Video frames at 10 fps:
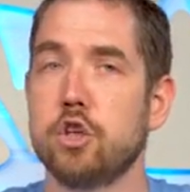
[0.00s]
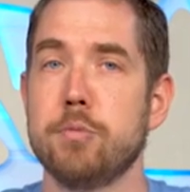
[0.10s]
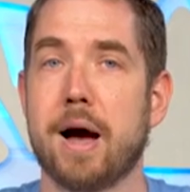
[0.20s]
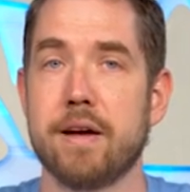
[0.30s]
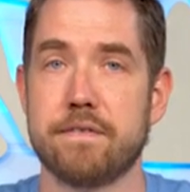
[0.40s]
You
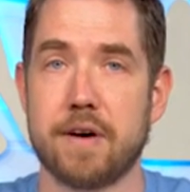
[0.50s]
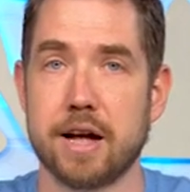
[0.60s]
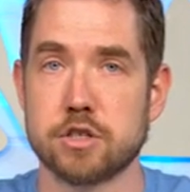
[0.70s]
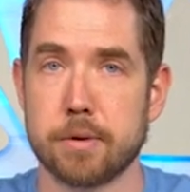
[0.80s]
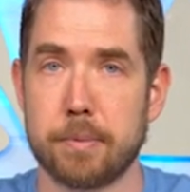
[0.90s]
might
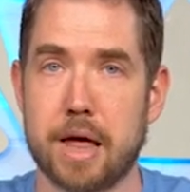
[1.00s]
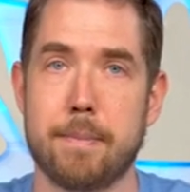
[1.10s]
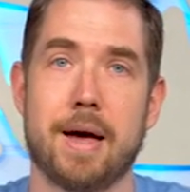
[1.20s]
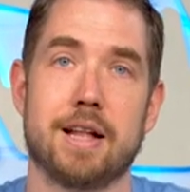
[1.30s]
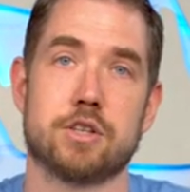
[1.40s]
find some
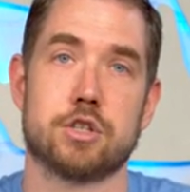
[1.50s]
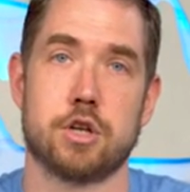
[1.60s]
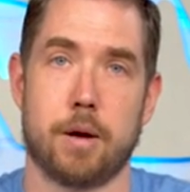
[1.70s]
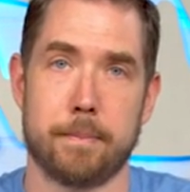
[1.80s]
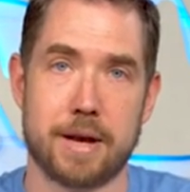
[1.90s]
playmats,
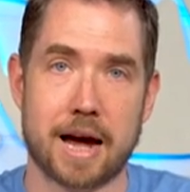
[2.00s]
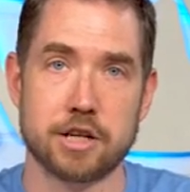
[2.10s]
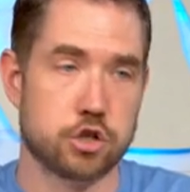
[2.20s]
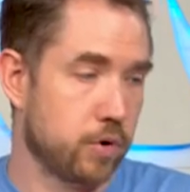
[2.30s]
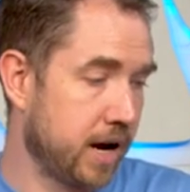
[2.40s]
some
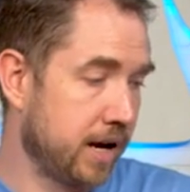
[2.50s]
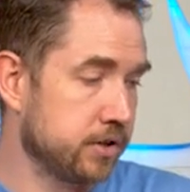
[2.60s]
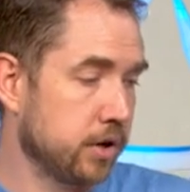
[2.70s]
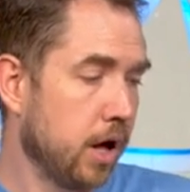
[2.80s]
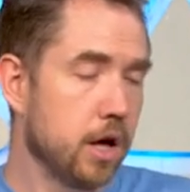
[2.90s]
dice
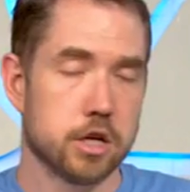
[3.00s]
trays,